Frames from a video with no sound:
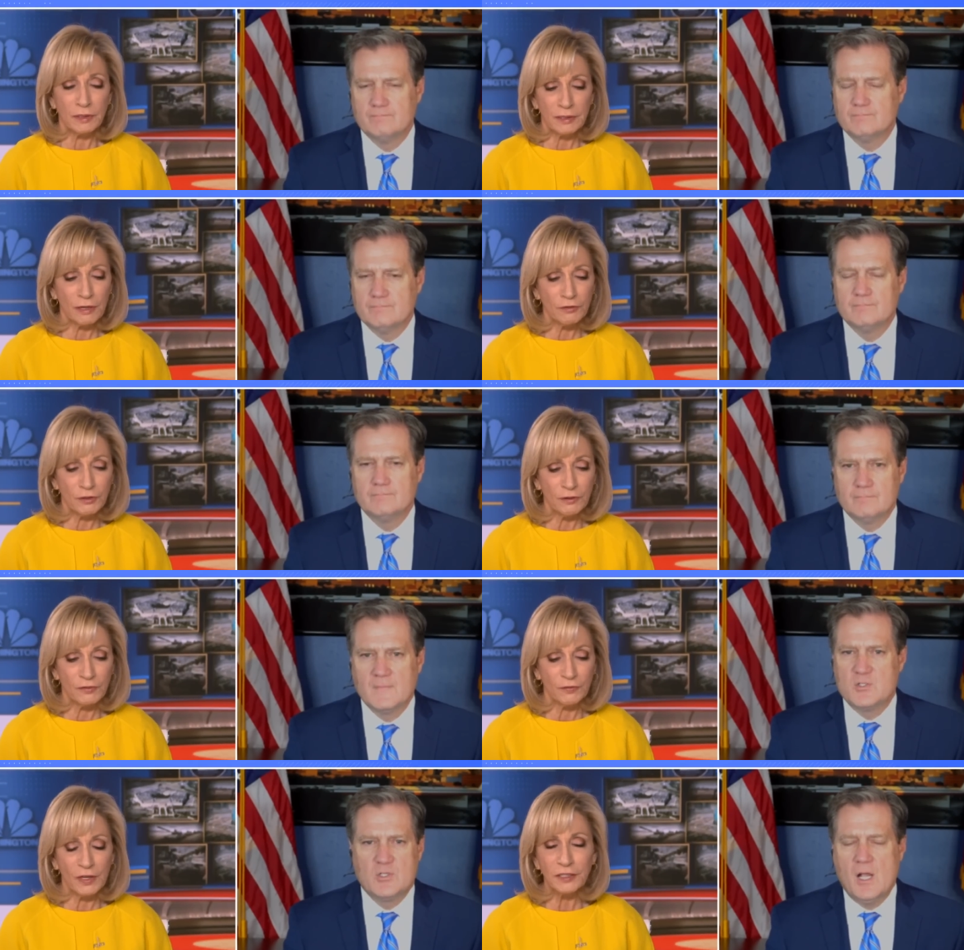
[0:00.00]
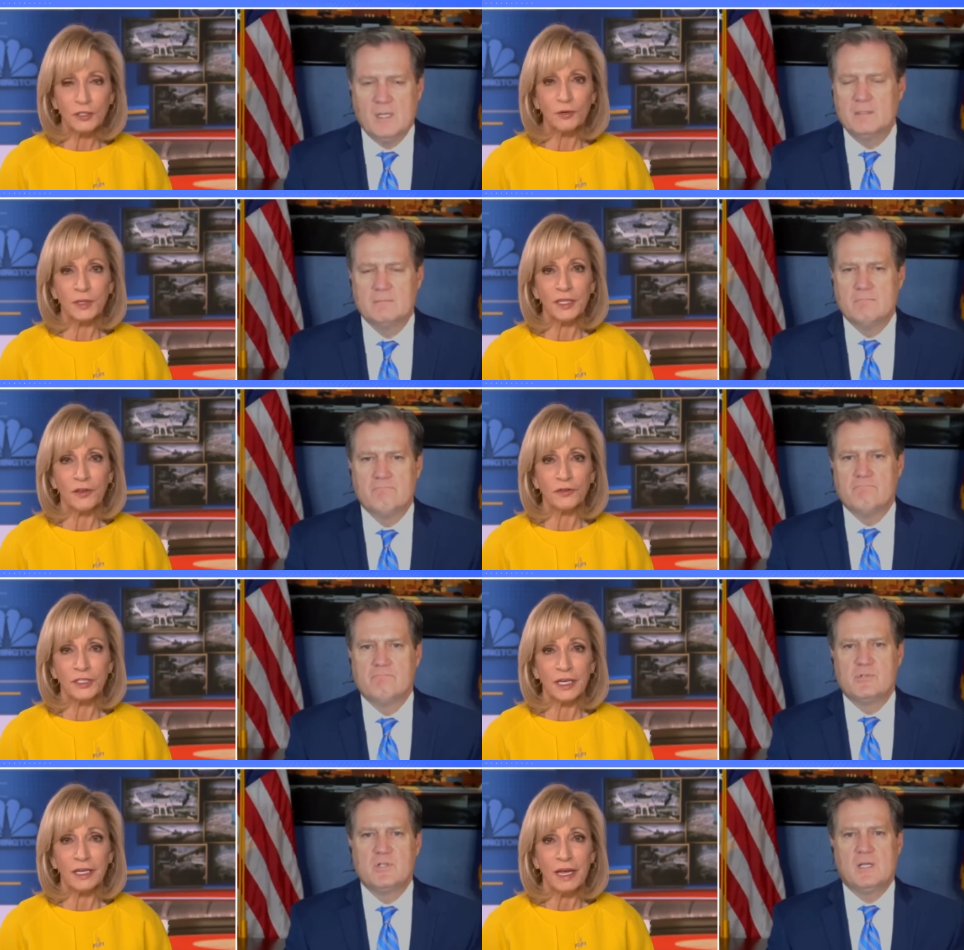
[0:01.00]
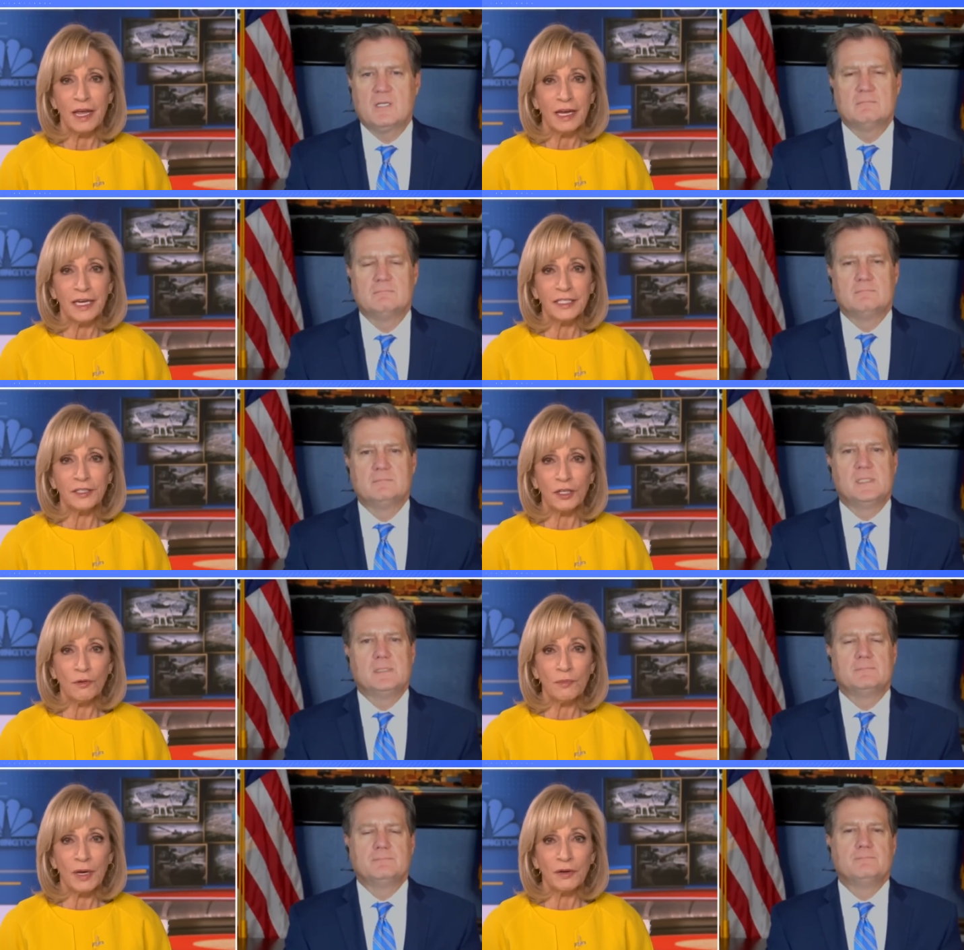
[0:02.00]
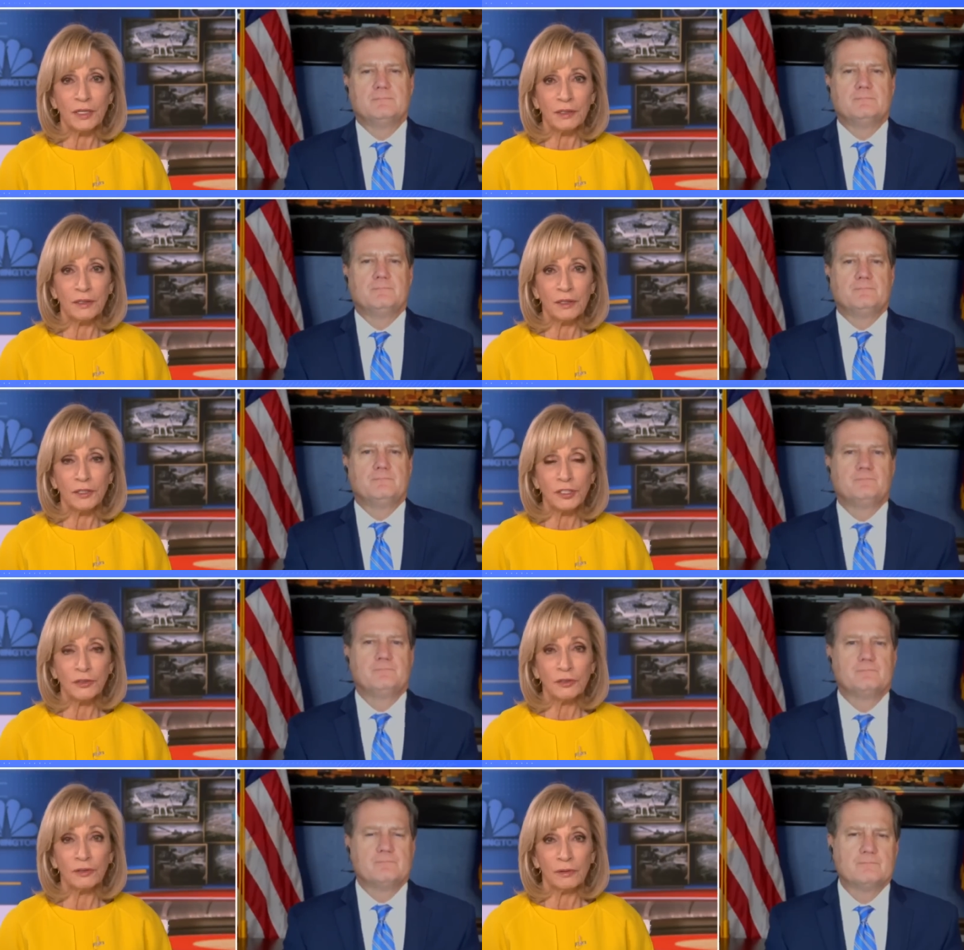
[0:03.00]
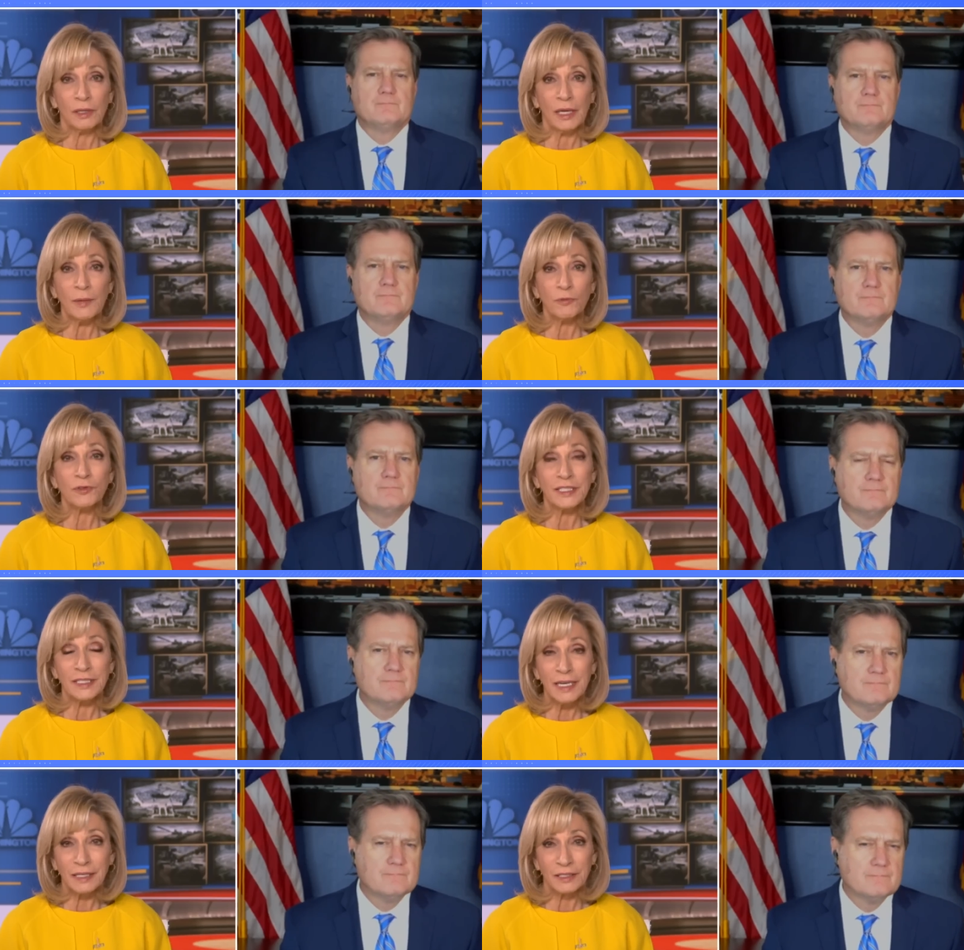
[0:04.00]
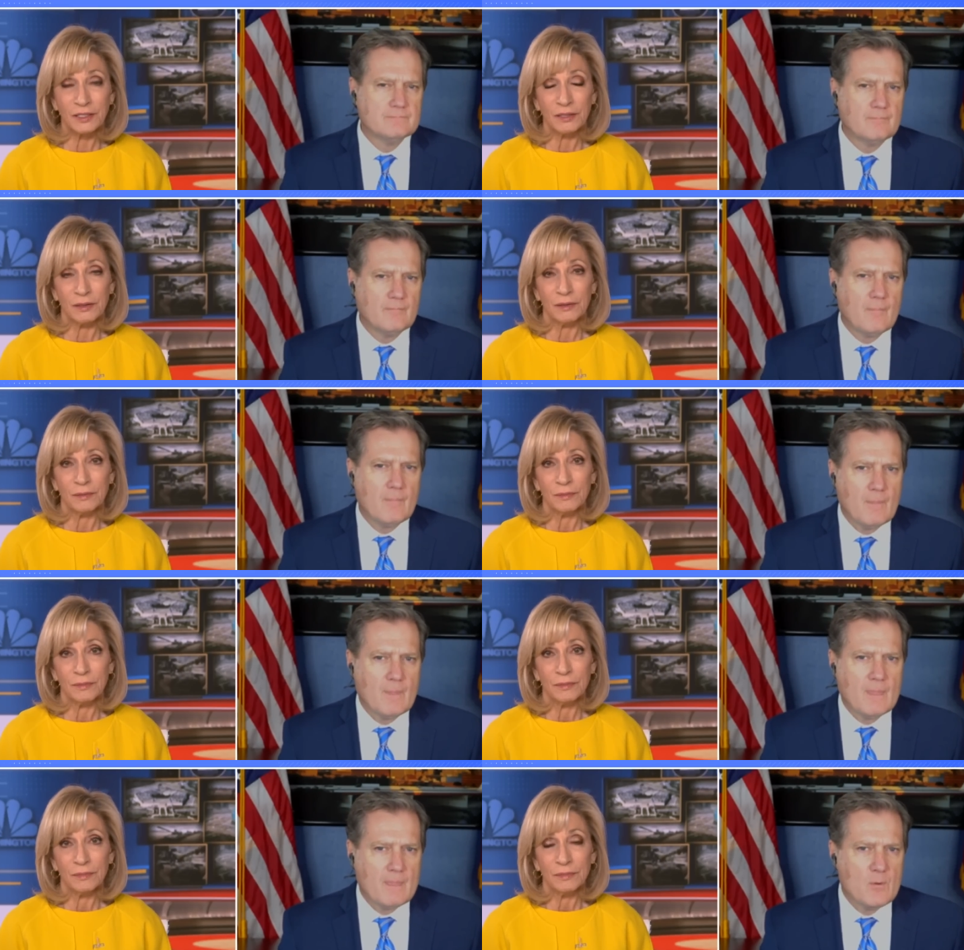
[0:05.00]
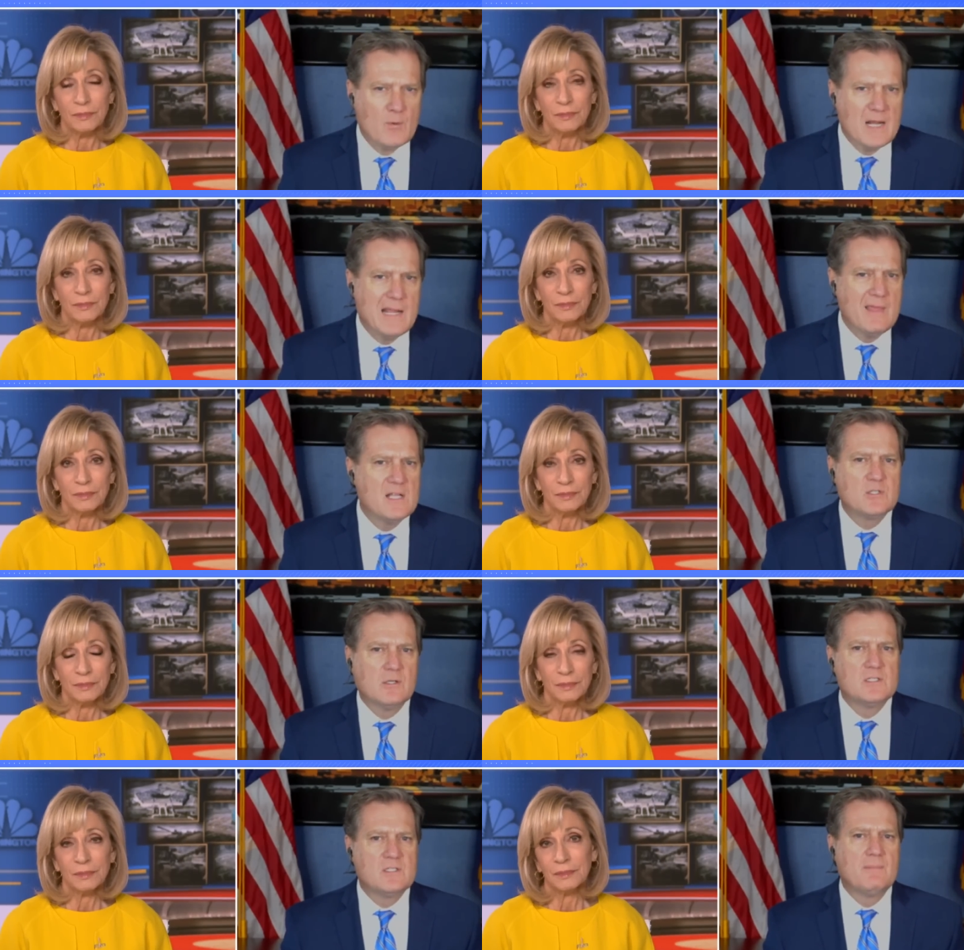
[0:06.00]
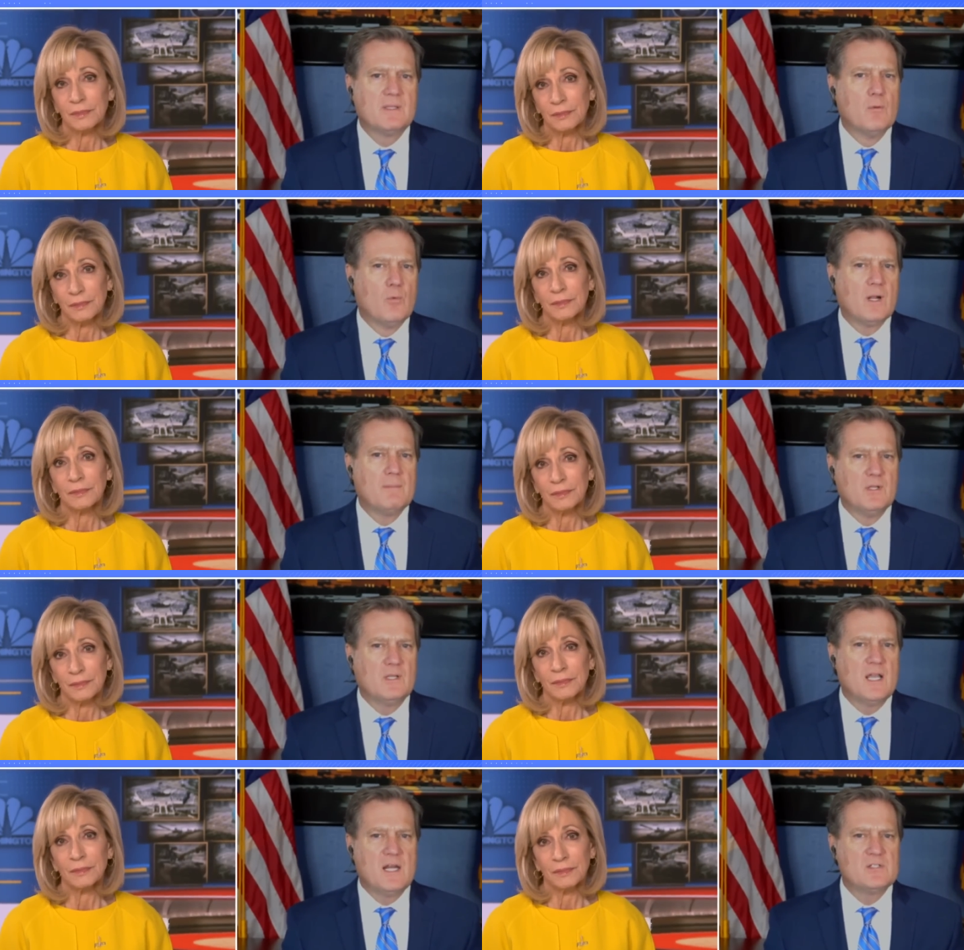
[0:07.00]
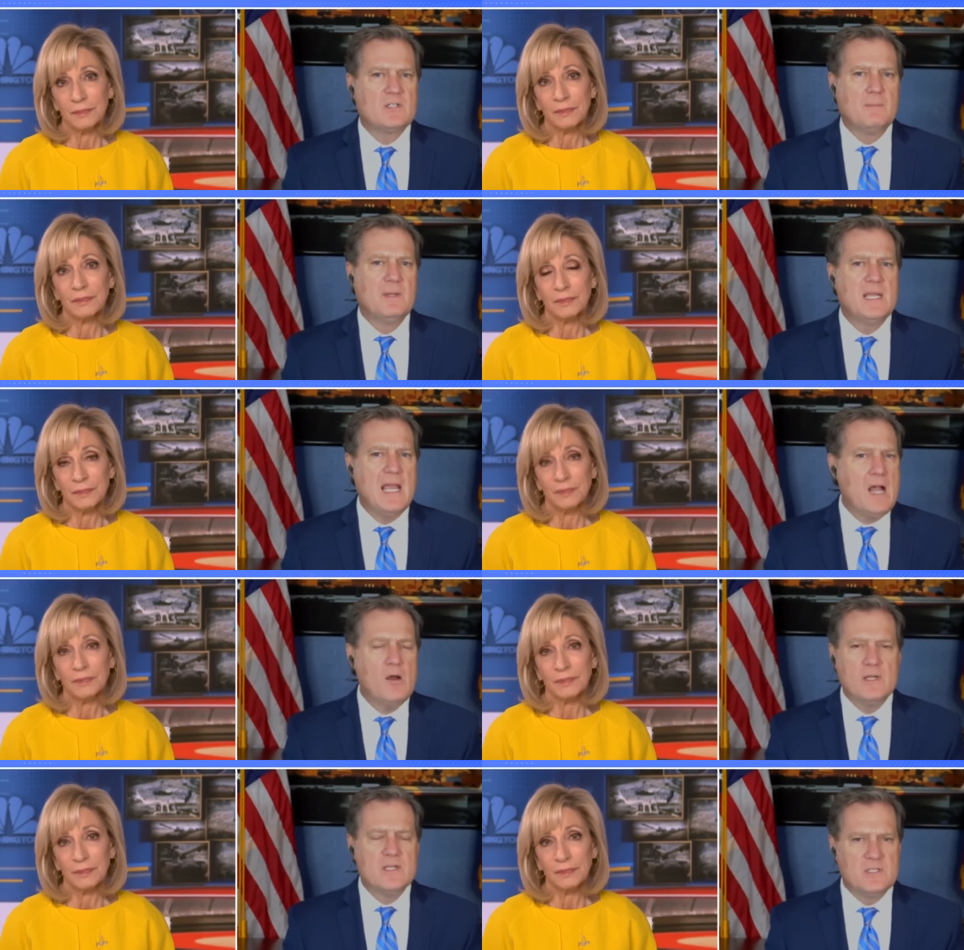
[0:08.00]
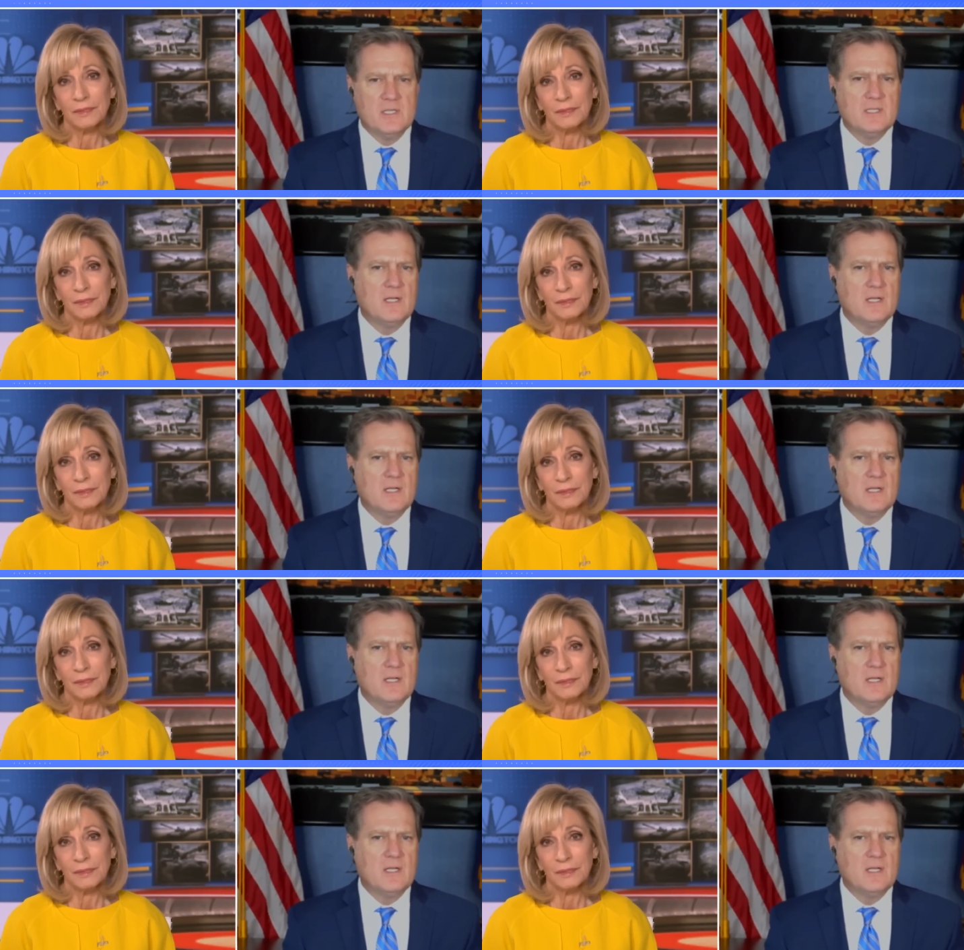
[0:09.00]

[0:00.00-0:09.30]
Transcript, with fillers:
Speaker 1: Secretary of Did Defense told me the other day he didn't yeah. know about it until April 6th.
Speaker 2: Right, and that's certainly something that we're going to be looking at as a committee. How is it that